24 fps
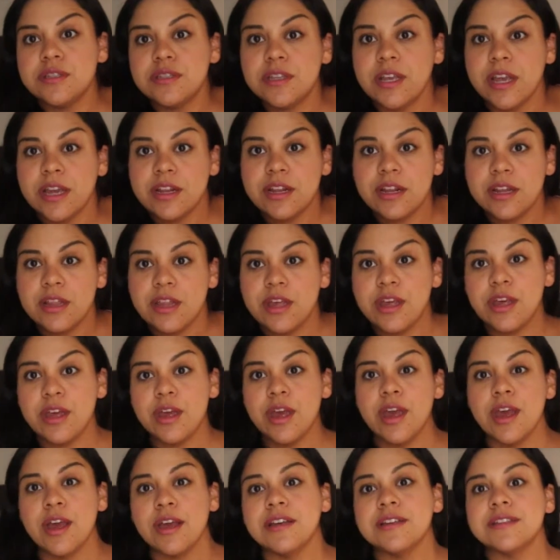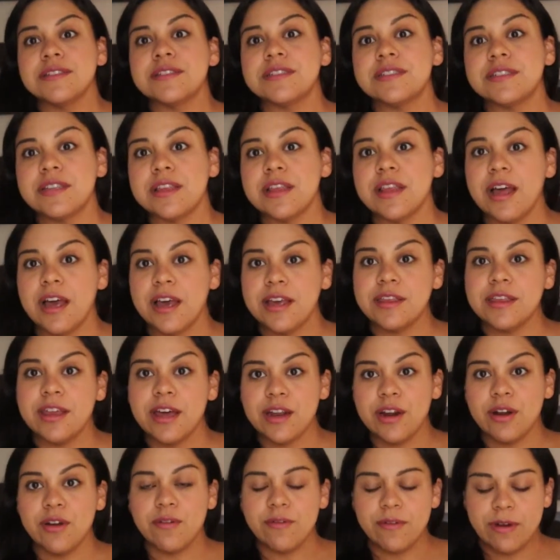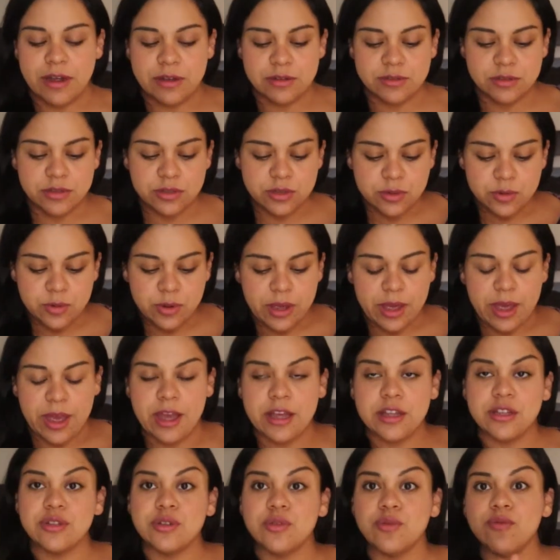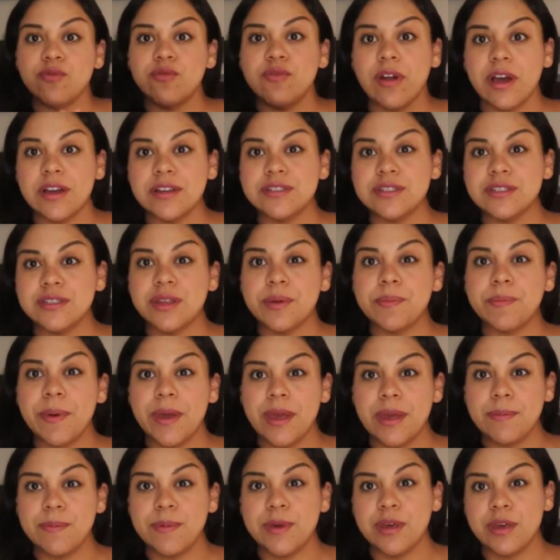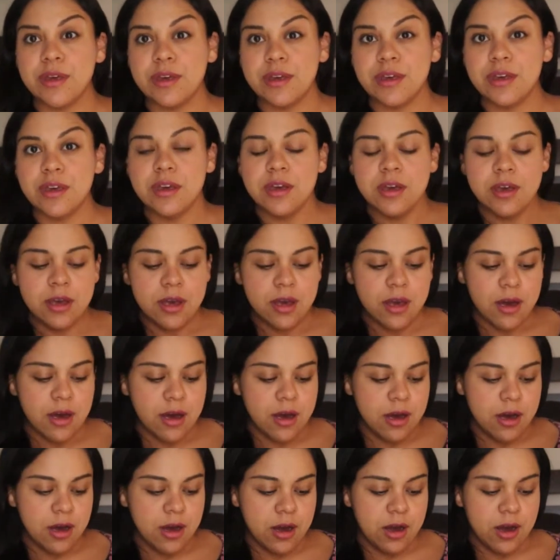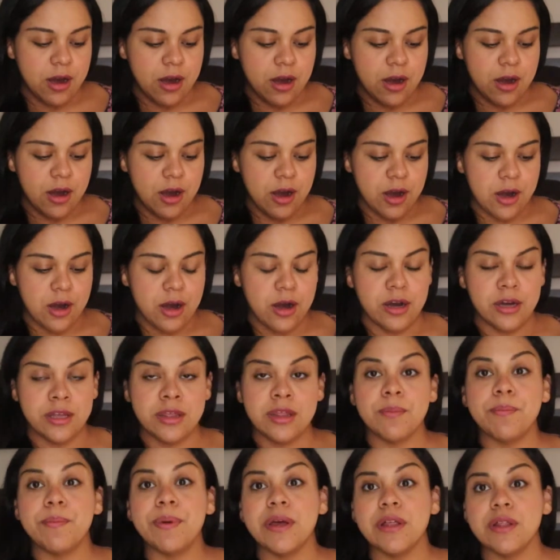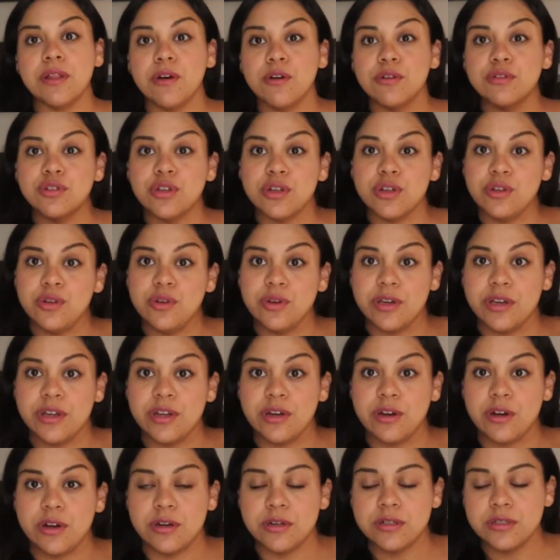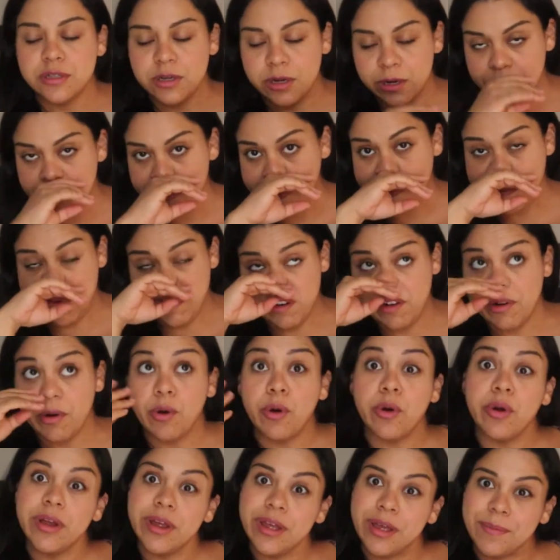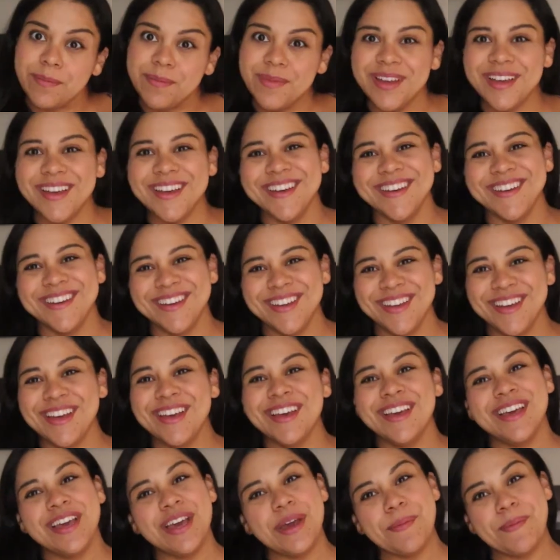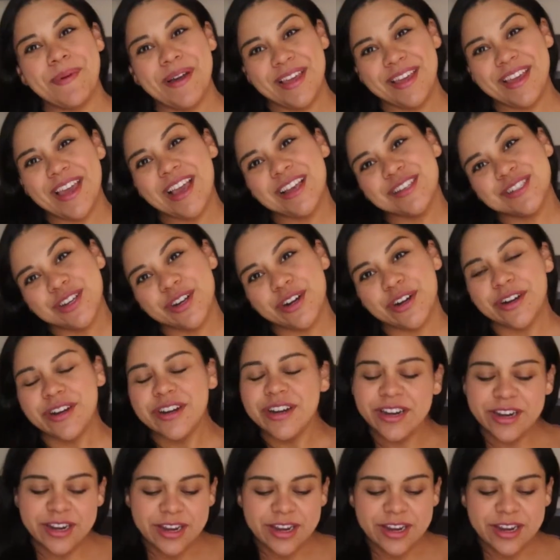technically slide that around you, and you rest the baby on the pillow so you can nurse her, or him, in my case her,